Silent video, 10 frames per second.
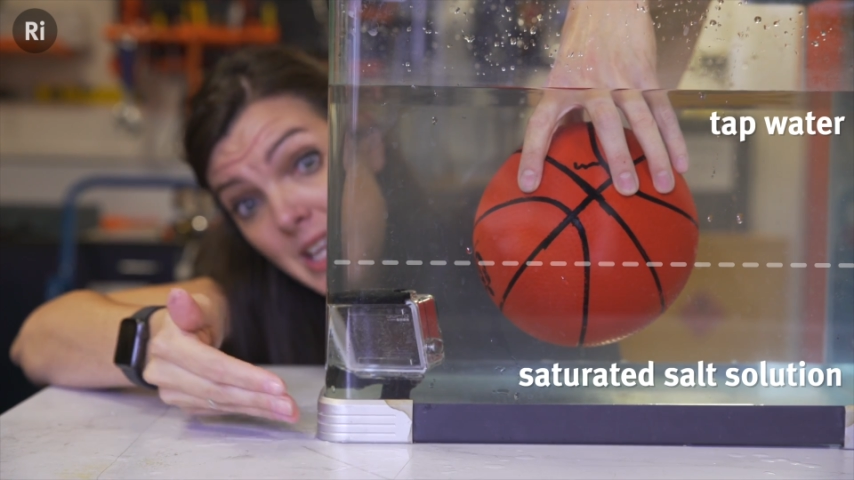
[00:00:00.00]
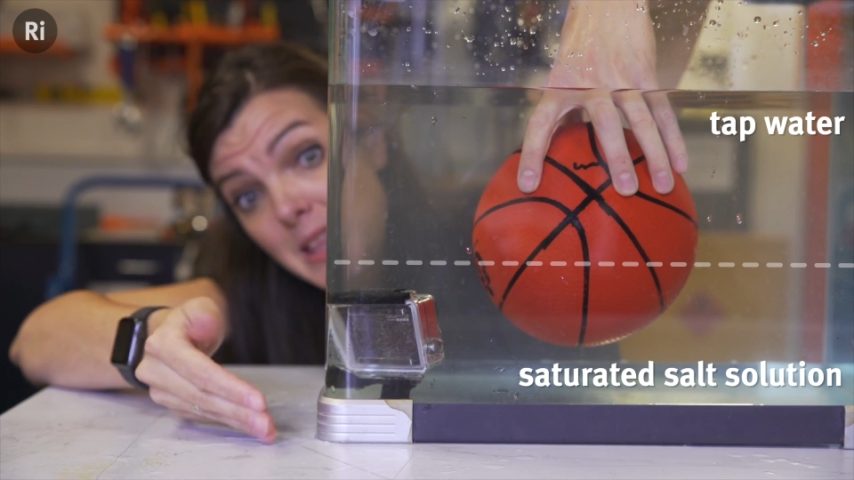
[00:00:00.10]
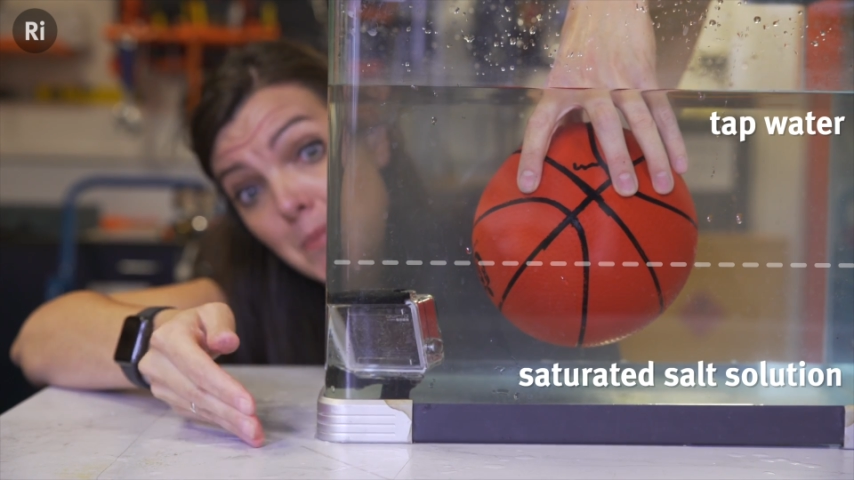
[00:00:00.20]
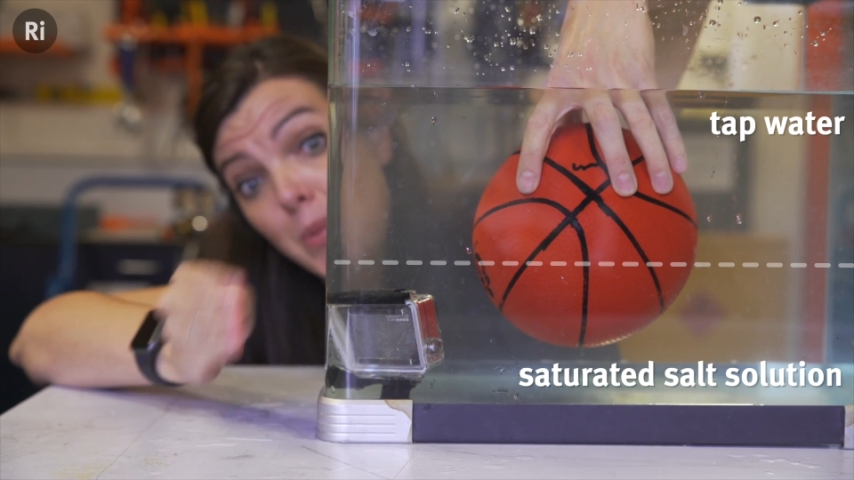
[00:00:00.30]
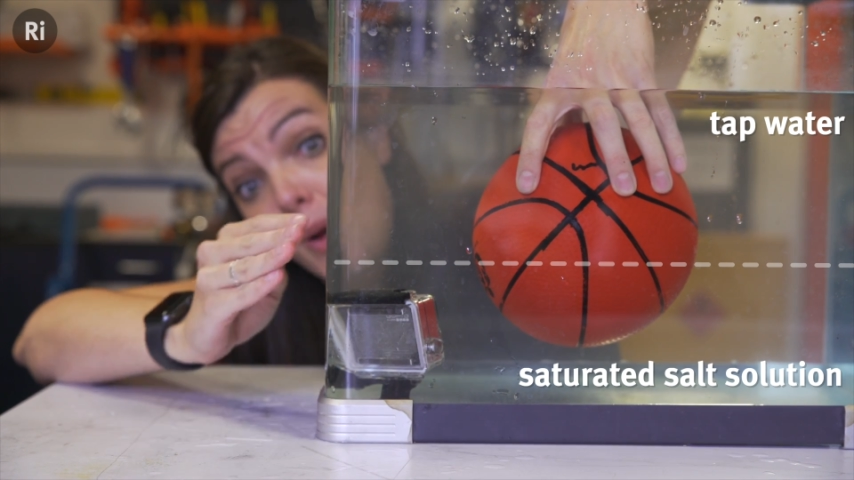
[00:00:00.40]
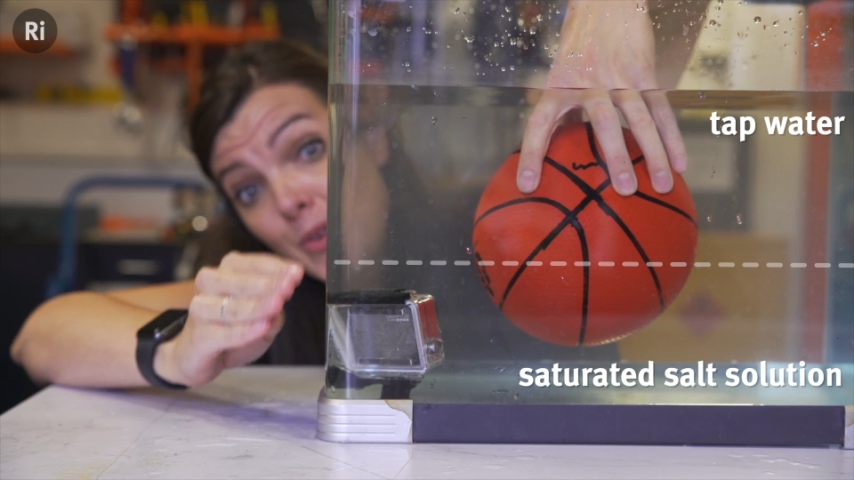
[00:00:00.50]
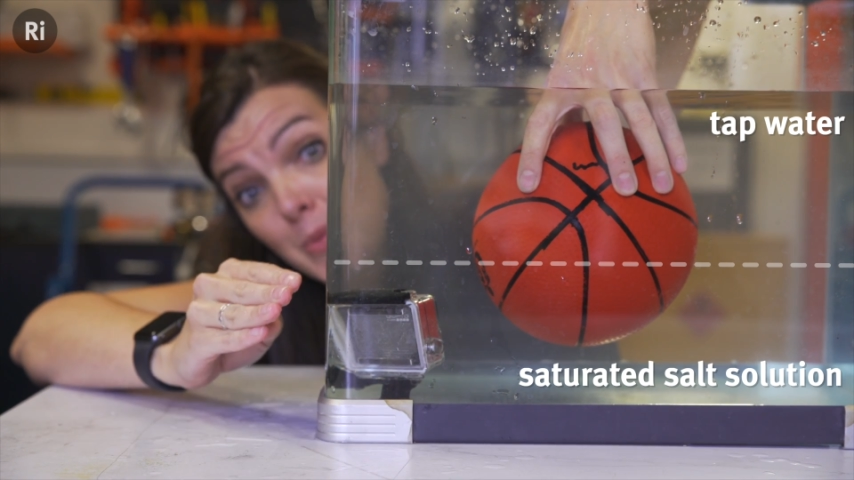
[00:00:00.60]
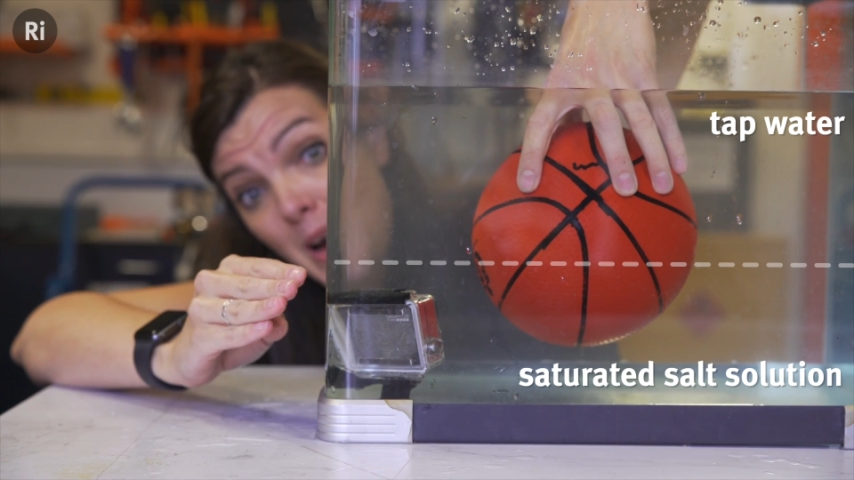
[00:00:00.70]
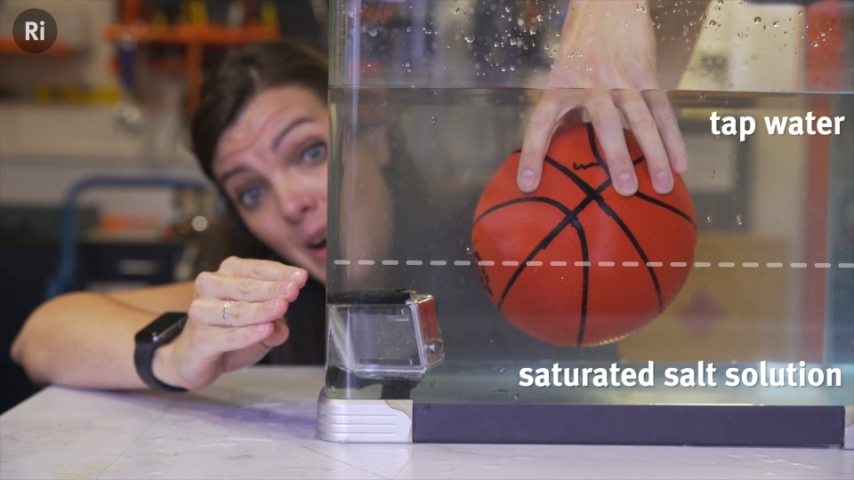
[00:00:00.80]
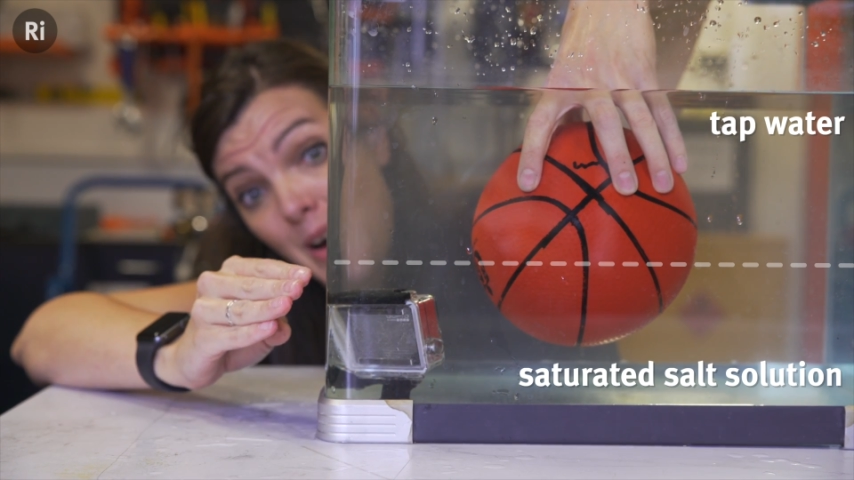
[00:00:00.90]
in the
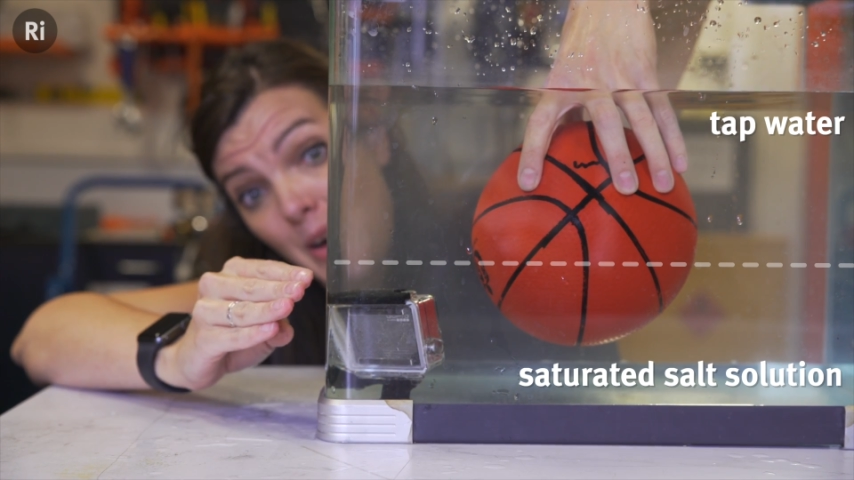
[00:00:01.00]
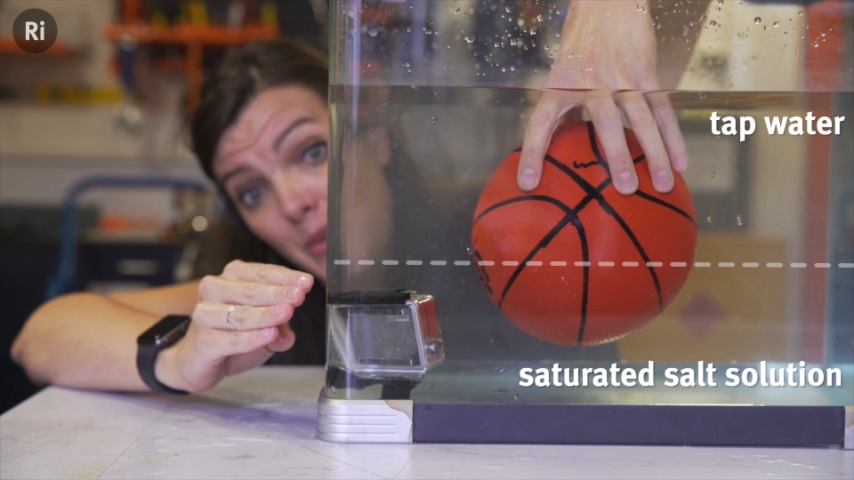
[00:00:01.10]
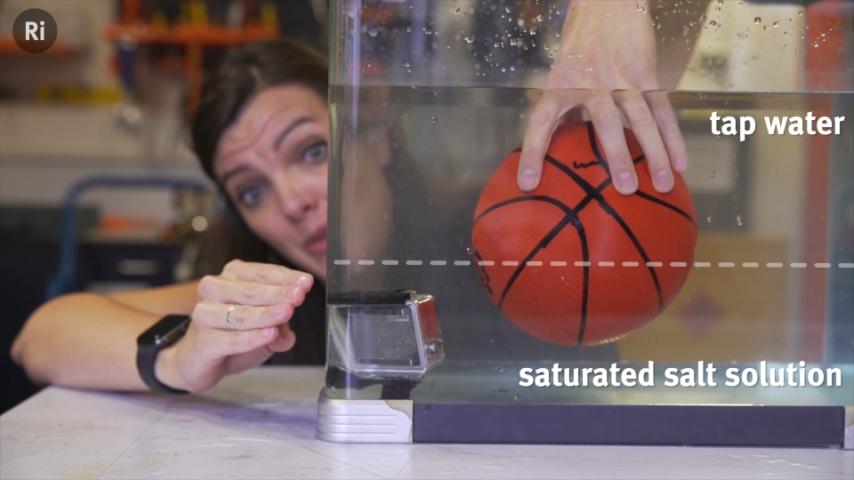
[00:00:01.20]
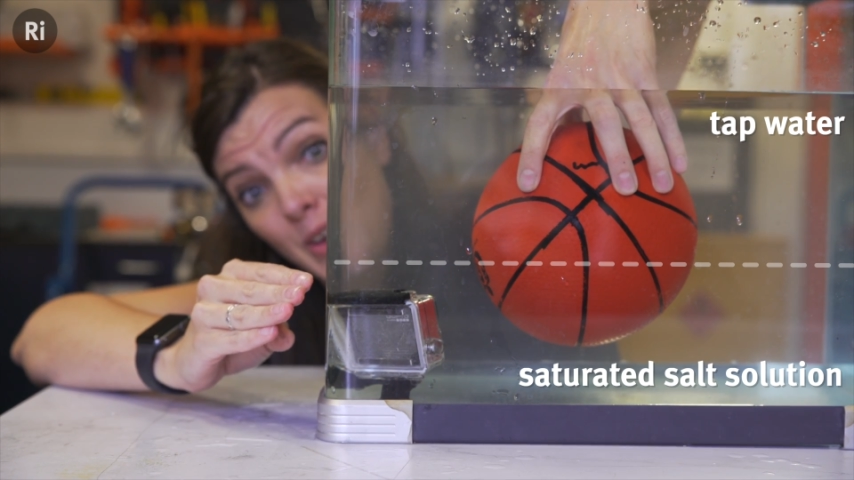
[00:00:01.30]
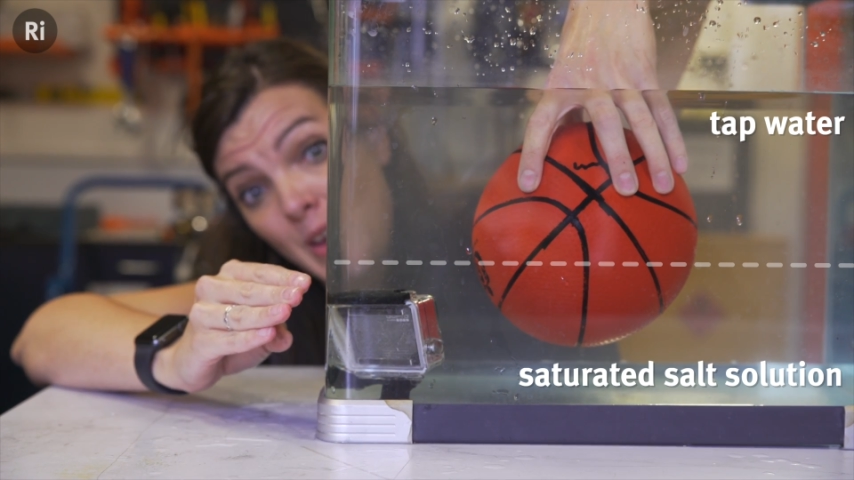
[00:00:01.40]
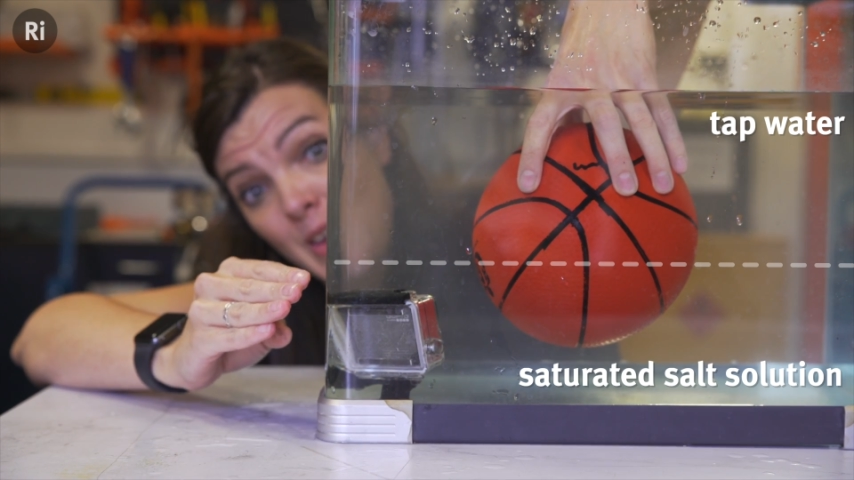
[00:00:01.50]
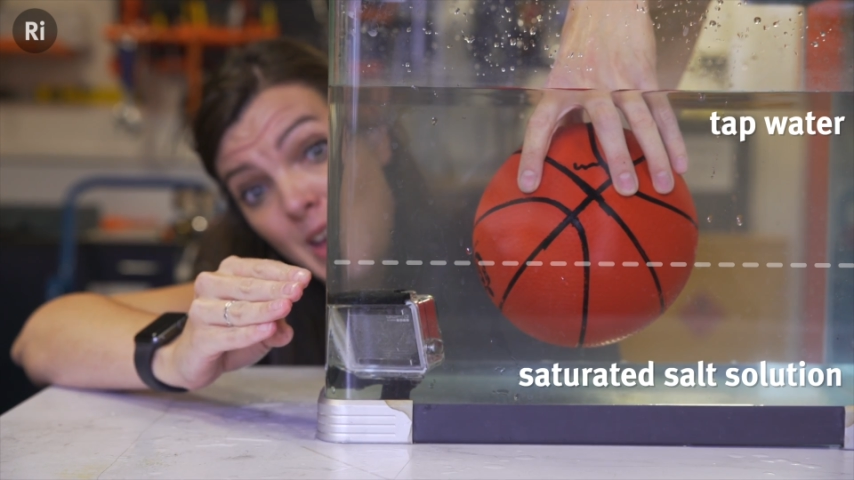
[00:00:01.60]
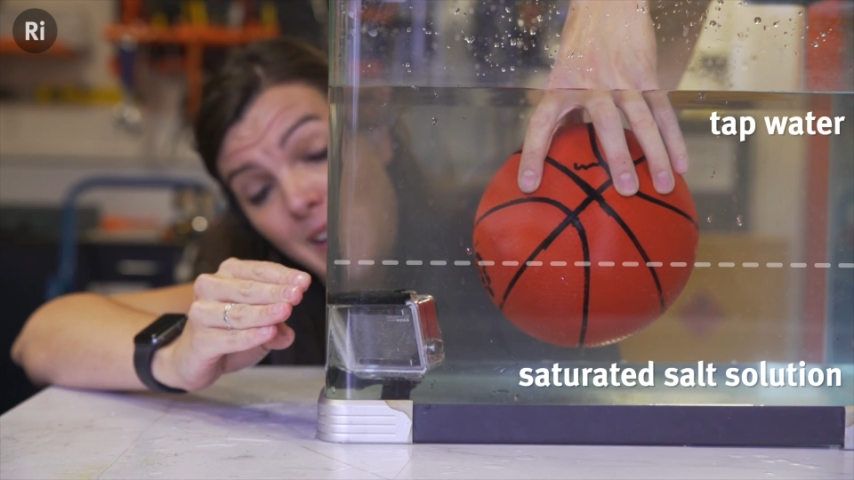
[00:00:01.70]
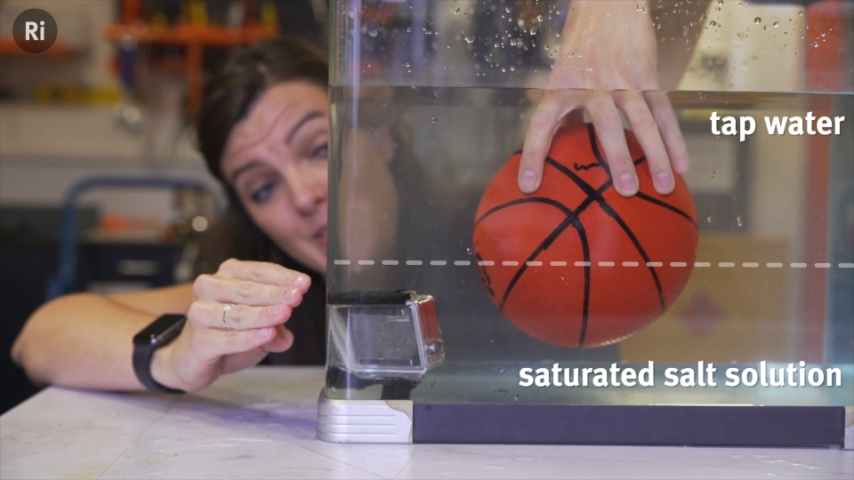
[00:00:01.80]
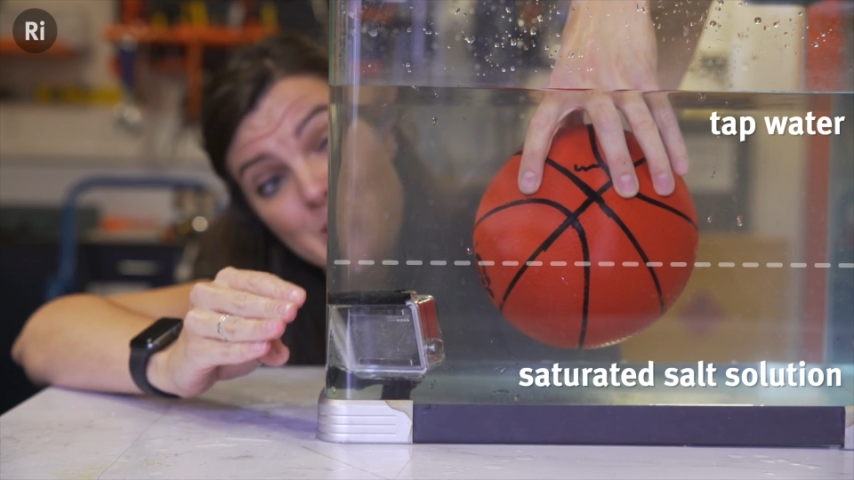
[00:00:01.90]
bottom half,
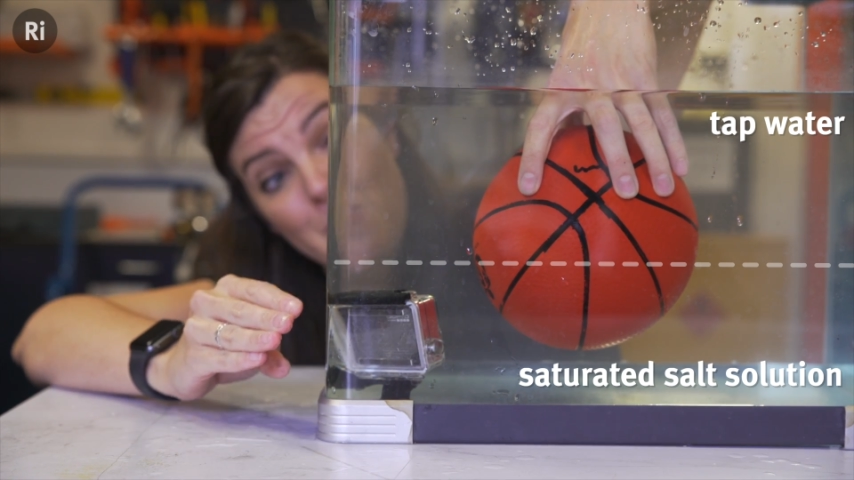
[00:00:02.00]
and